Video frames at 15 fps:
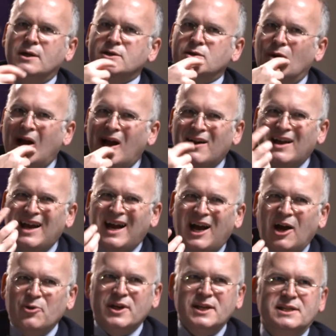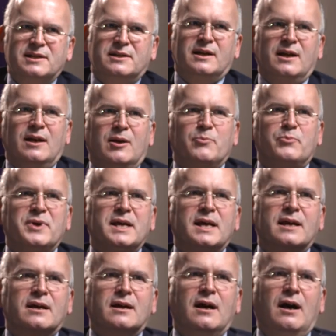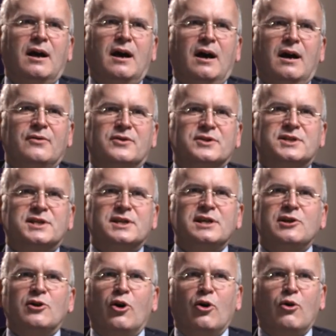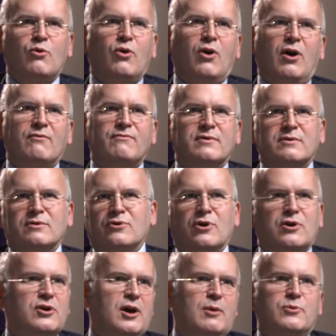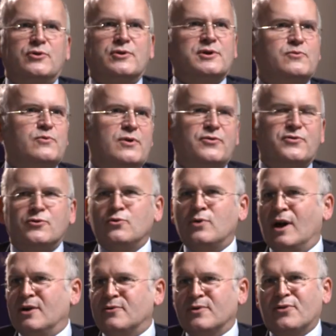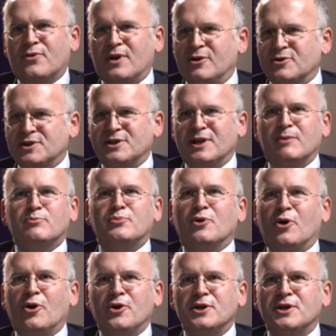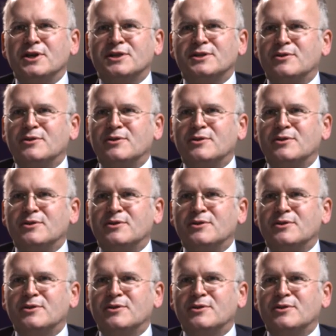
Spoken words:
So how is it being the CEO of a conglomerate with 200,000 employees,